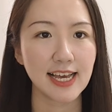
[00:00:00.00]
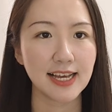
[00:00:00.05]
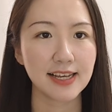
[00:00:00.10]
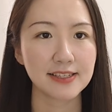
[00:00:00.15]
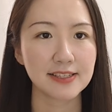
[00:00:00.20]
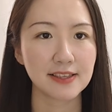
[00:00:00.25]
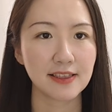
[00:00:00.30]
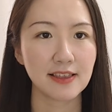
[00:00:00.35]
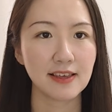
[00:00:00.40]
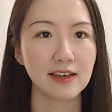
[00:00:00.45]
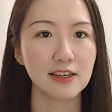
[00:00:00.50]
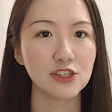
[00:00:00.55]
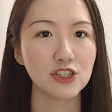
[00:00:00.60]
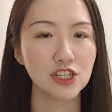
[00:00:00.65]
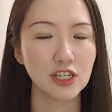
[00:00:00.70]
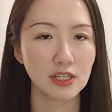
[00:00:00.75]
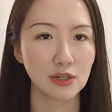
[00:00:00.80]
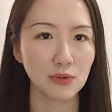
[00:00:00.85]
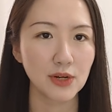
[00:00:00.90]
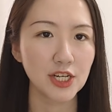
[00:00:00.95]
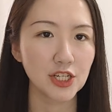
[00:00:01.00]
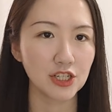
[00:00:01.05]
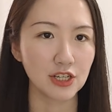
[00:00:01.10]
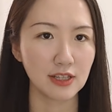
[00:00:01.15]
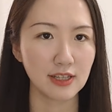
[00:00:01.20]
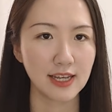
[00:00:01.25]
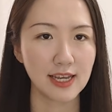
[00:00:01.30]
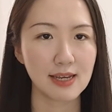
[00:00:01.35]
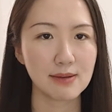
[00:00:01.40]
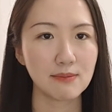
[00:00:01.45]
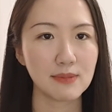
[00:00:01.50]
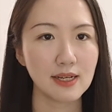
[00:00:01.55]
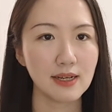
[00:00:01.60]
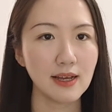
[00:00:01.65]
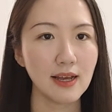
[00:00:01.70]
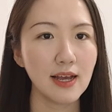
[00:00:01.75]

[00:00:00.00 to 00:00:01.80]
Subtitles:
as the generation name.